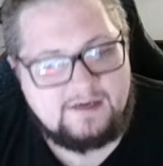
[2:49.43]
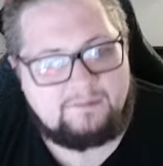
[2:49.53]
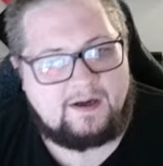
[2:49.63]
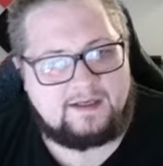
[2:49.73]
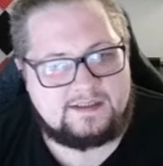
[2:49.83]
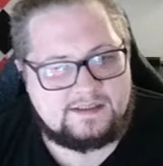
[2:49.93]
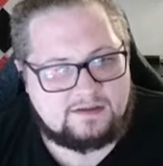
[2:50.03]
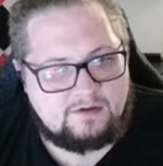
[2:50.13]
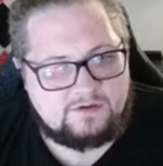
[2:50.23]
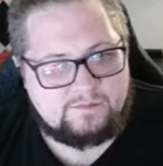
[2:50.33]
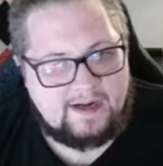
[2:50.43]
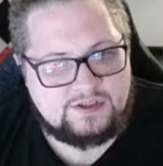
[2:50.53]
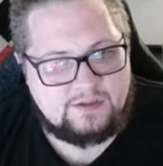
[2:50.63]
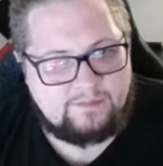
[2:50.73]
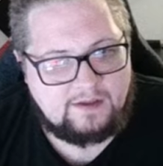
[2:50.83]
But this is a close
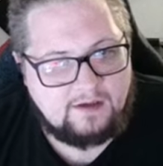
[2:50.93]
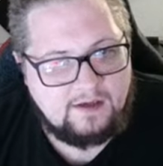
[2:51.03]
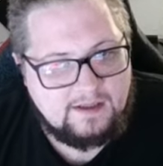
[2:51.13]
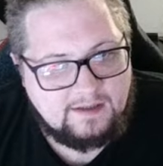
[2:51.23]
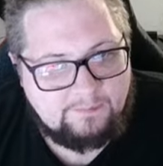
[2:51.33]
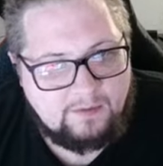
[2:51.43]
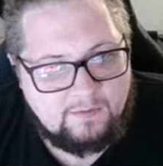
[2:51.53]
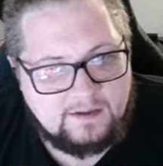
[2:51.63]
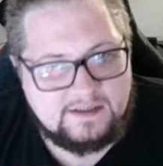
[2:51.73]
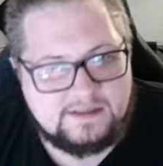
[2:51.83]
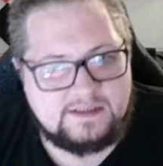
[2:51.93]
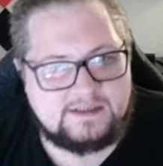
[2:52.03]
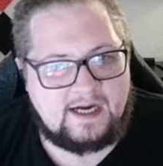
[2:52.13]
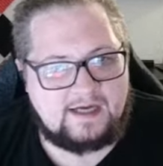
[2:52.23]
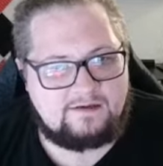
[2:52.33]
matchup here. The opponent does
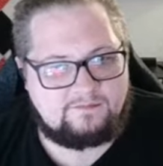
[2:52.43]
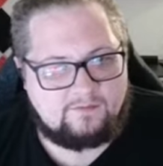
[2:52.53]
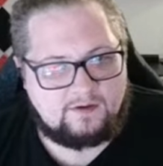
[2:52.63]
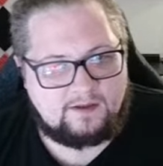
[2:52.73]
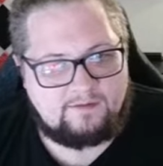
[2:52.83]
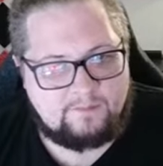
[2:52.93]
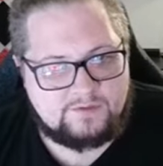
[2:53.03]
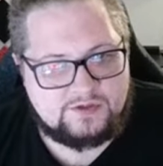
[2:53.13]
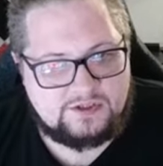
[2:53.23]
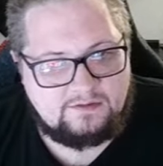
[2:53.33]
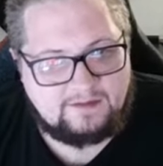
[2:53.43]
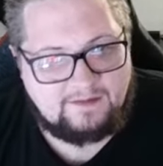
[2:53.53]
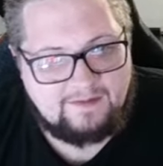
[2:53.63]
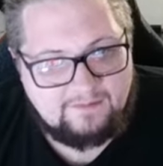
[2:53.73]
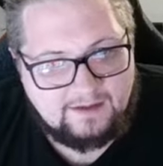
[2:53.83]
decide to give up a shield, and
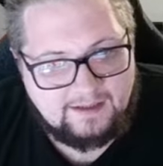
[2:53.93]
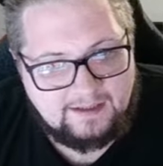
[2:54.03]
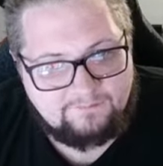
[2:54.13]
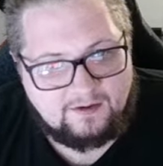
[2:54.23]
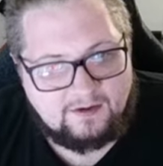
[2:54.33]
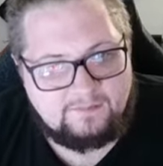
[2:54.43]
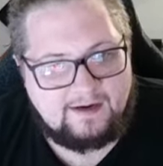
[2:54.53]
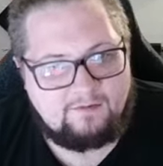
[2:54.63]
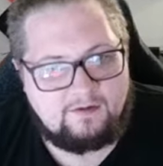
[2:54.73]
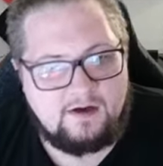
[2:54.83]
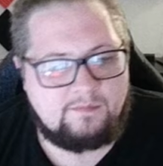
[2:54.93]
now they're going to get farmed down,